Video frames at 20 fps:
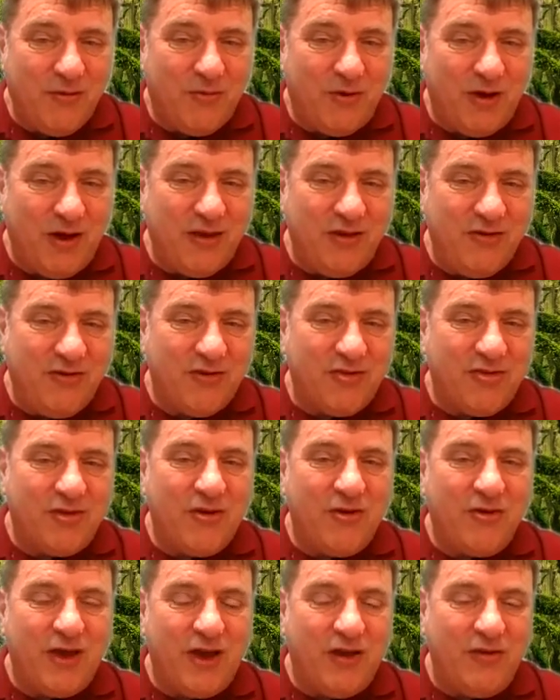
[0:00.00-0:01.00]
why don't you just
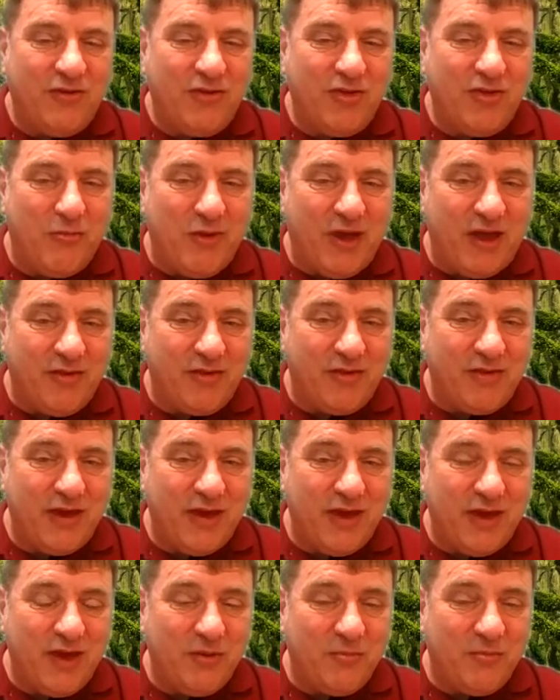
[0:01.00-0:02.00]
go down to the base
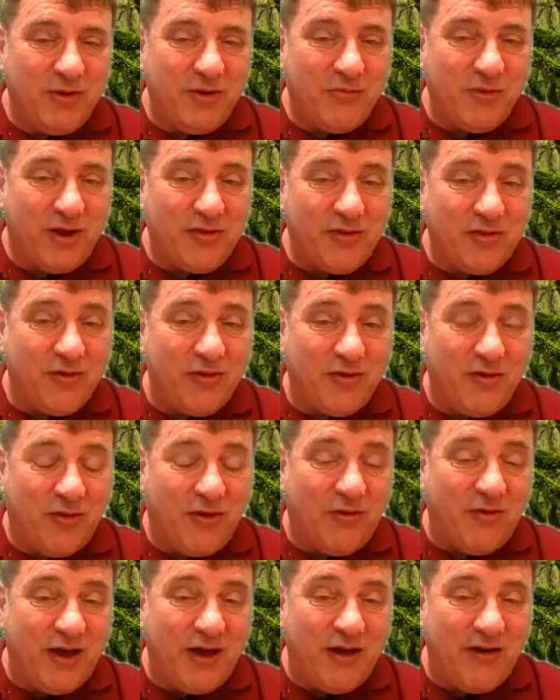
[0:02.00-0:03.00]
camp and rest it
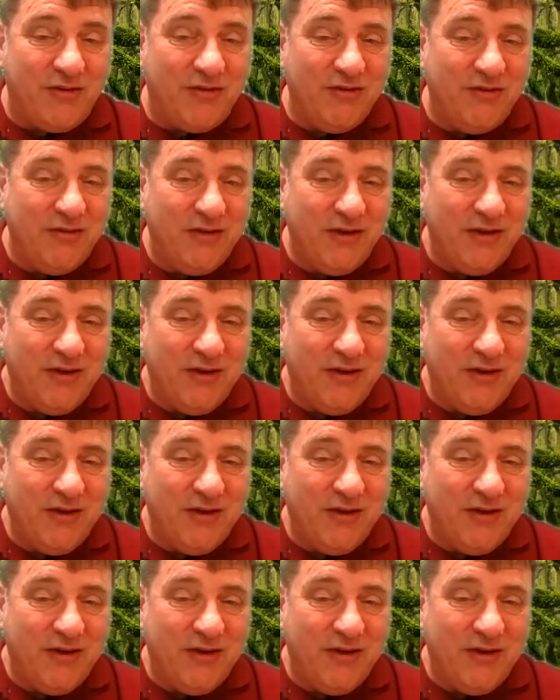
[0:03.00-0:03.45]
all out and